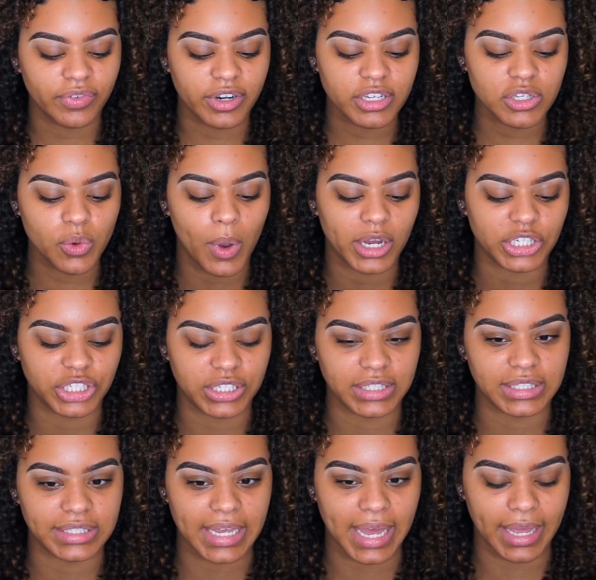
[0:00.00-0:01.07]
first
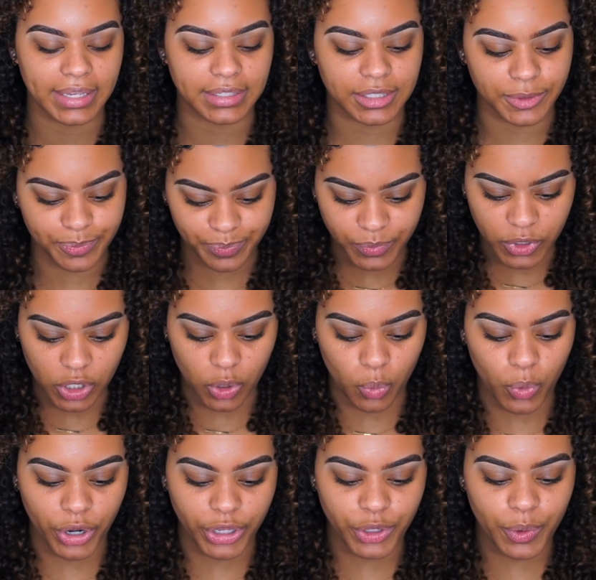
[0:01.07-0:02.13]
question says,
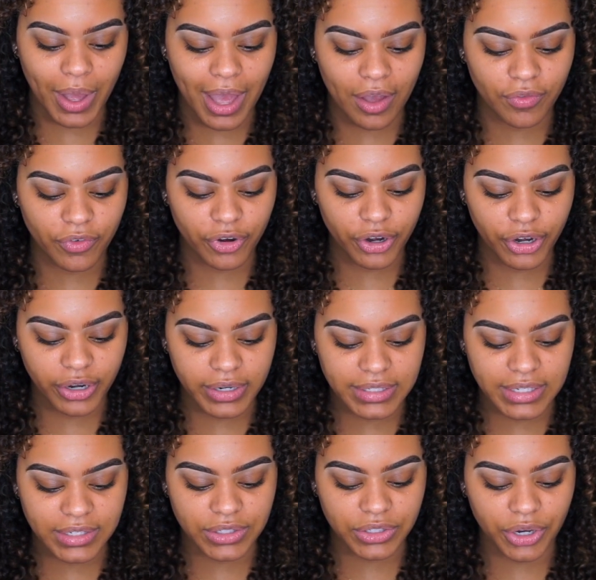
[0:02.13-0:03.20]
were you ever
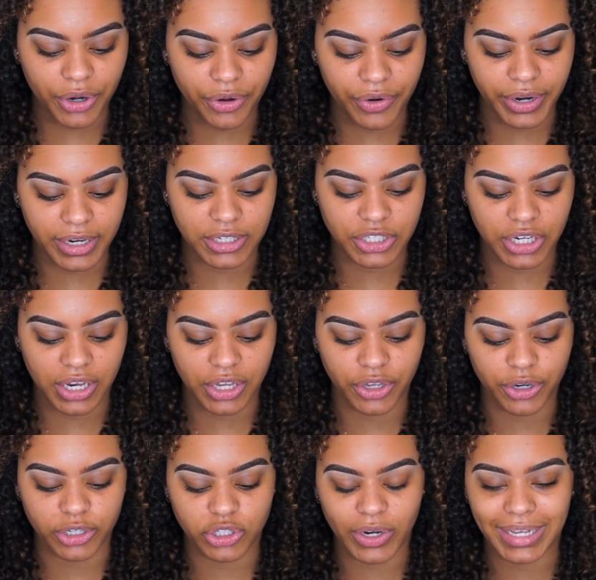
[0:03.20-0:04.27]
discouraged in
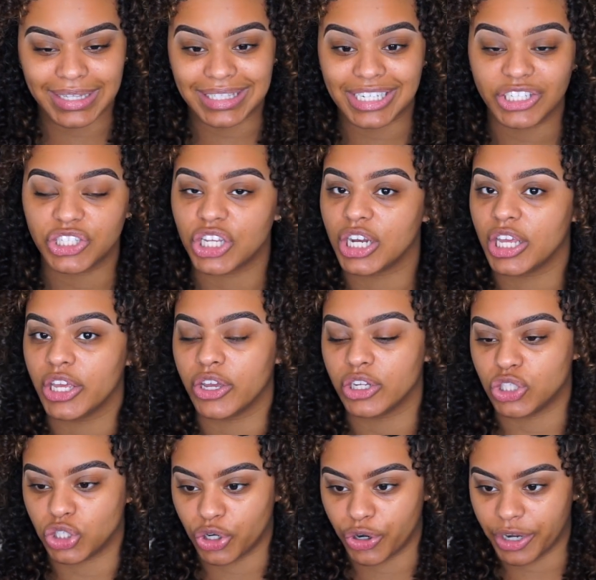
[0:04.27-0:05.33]
your transitioning
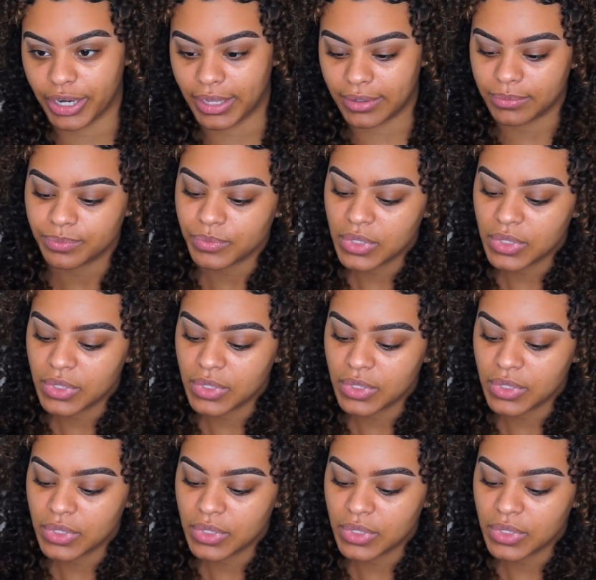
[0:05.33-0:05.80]
journey?